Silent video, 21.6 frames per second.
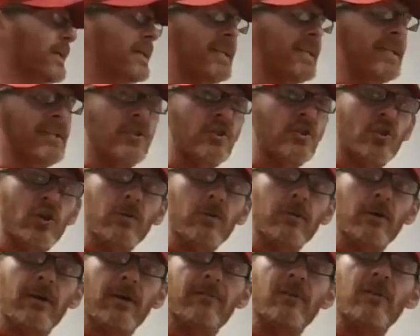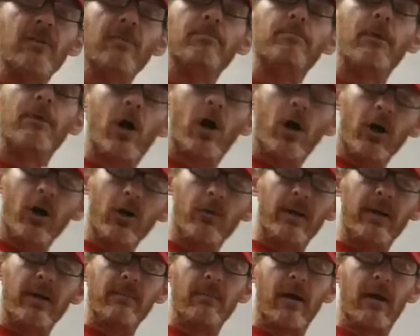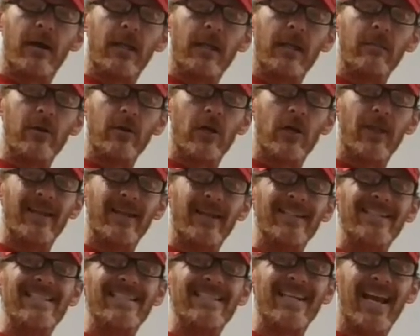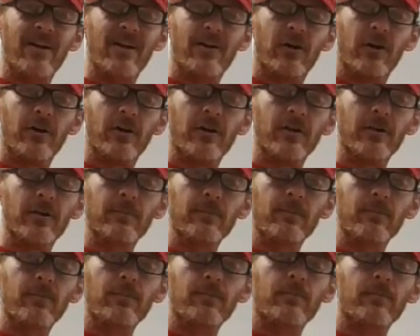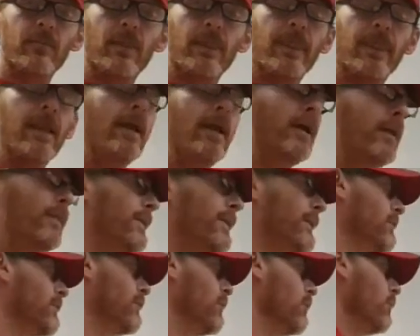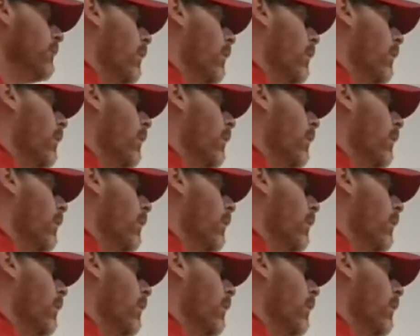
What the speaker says: consumer, if you're borrowing money, we call that a debtor, then you